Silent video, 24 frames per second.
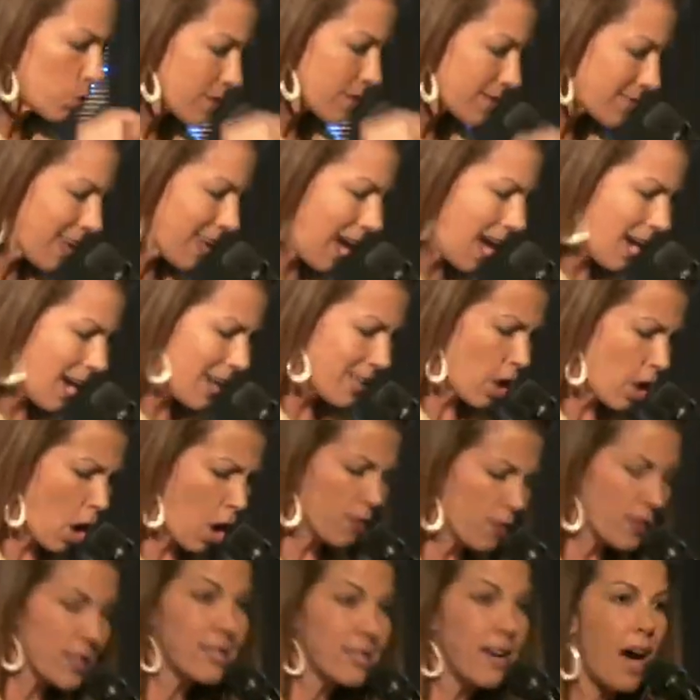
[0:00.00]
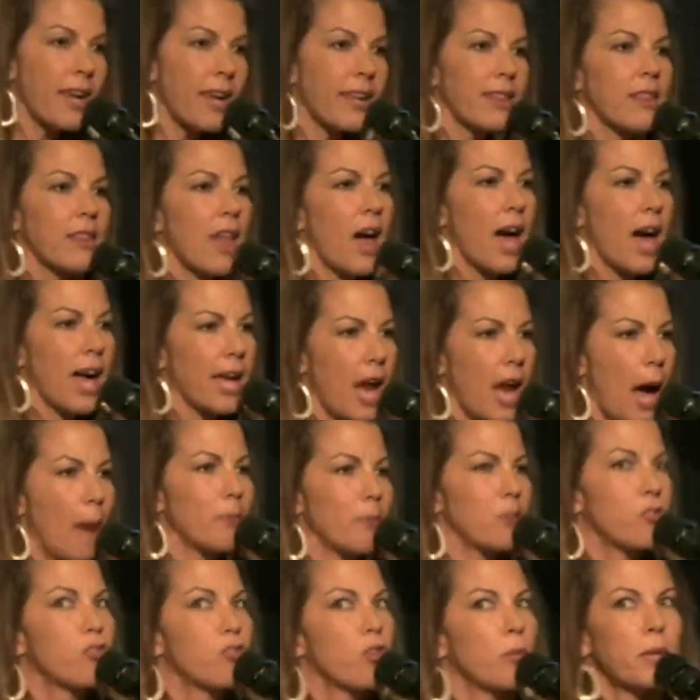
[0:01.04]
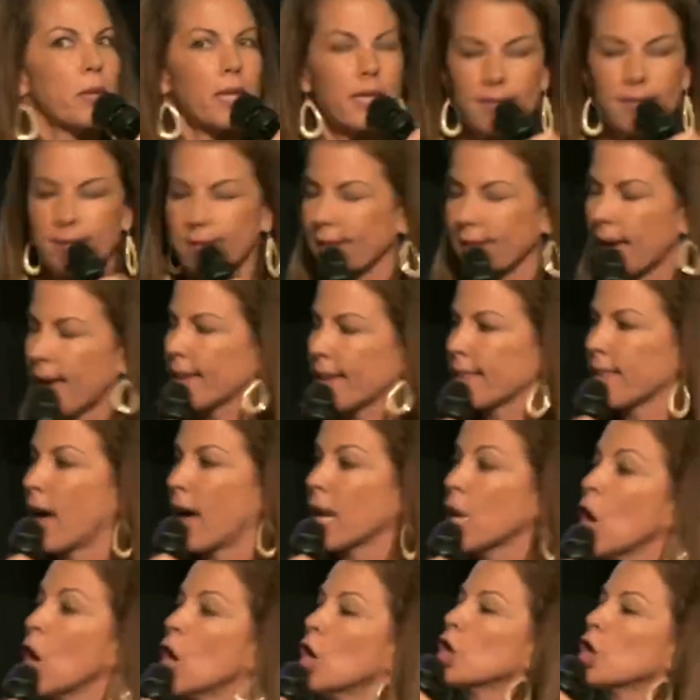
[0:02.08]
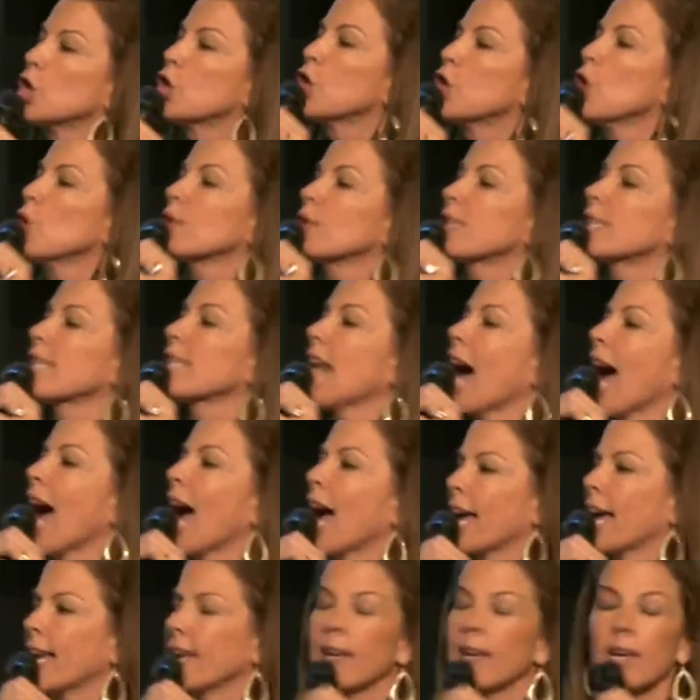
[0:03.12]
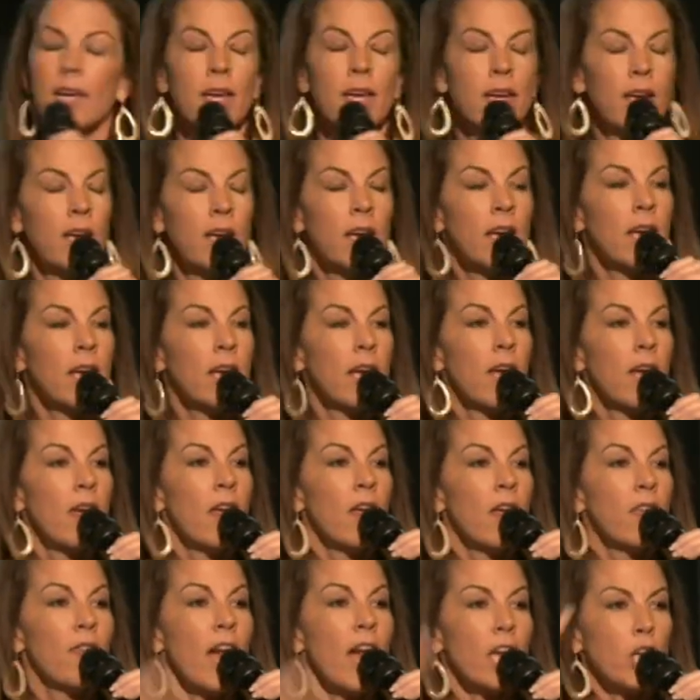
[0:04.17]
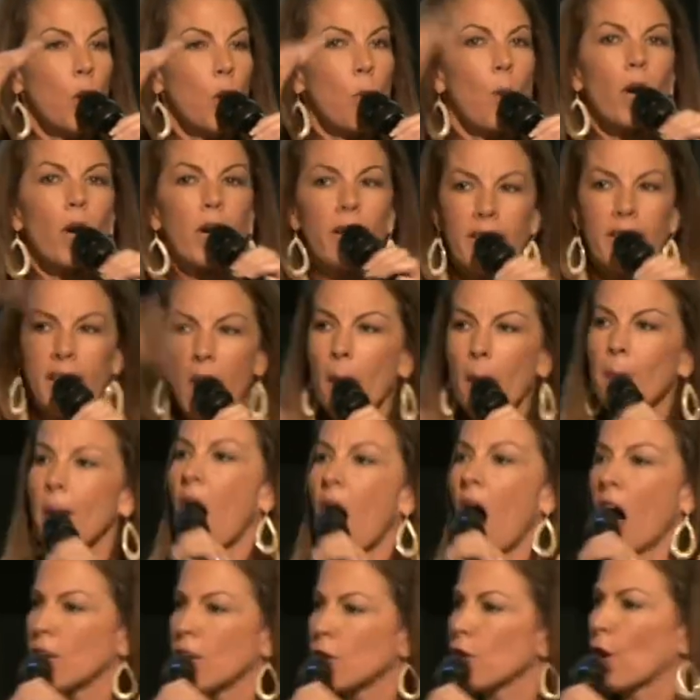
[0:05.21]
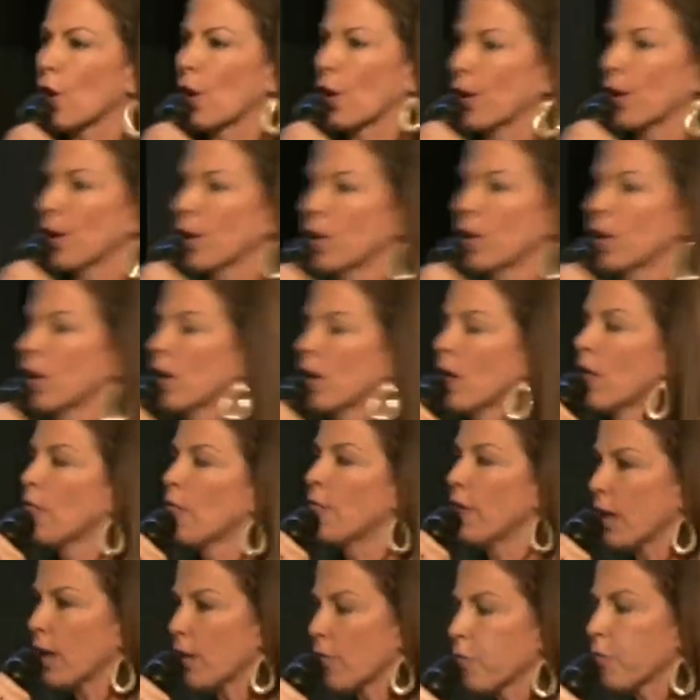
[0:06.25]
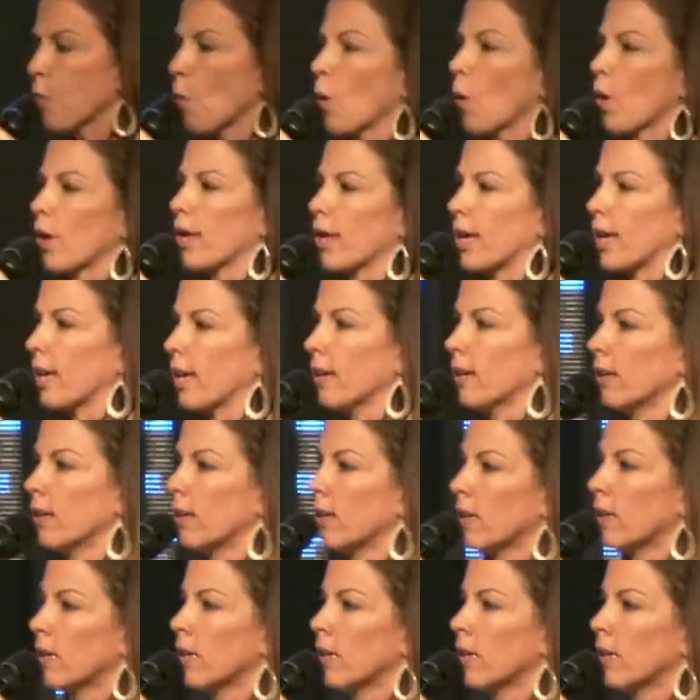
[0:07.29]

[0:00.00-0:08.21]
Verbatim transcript: you signed on the dotted line. I'm assuming it's a dotted line. You signed that you were going to come under the authority